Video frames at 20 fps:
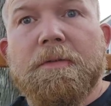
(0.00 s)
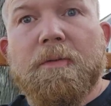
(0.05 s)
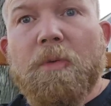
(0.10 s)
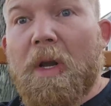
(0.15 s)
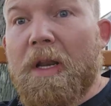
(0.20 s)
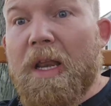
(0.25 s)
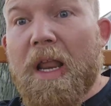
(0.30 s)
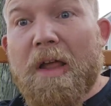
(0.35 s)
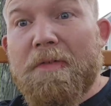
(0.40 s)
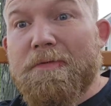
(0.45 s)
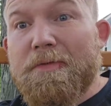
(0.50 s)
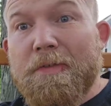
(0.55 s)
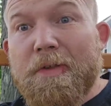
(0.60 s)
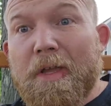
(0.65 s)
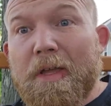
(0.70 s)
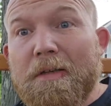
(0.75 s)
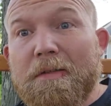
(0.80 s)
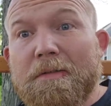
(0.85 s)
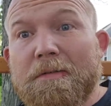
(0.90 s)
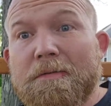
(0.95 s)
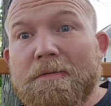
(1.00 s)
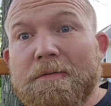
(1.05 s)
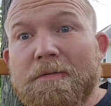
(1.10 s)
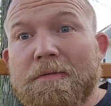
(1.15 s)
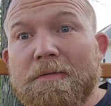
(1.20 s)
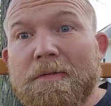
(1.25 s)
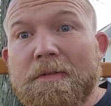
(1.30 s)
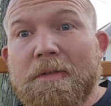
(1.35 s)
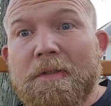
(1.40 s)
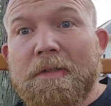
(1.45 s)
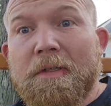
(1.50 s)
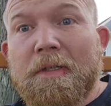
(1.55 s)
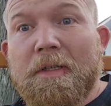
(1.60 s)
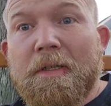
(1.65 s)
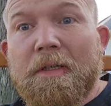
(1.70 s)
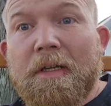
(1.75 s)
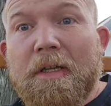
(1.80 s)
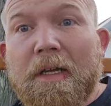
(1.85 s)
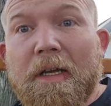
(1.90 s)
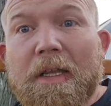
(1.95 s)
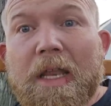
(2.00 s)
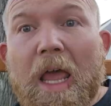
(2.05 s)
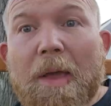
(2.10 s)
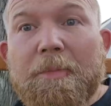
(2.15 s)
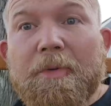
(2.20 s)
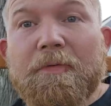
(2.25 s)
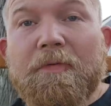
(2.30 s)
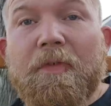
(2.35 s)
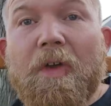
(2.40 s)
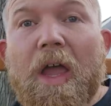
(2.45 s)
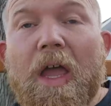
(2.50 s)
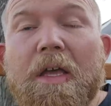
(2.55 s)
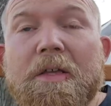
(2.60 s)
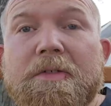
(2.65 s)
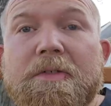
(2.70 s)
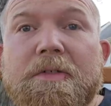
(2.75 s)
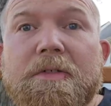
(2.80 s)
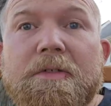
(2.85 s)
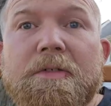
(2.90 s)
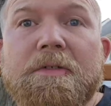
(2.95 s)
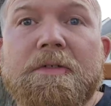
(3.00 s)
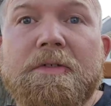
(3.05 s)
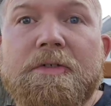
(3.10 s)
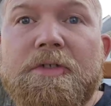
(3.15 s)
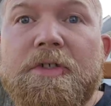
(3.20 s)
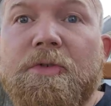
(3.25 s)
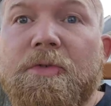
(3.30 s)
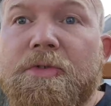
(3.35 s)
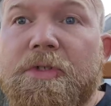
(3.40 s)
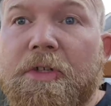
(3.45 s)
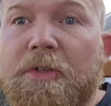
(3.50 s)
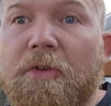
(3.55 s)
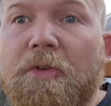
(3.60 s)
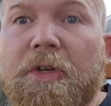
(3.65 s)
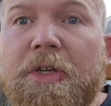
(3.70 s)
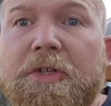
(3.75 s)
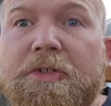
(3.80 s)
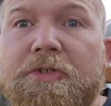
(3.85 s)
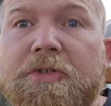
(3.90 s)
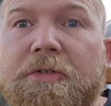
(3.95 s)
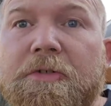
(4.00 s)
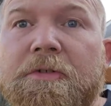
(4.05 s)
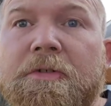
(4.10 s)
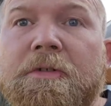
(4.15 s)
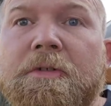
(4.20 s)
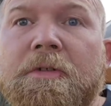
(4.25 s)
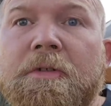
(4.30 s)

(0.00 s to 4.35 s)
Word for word: right after that. It happened fast. She was Indonesian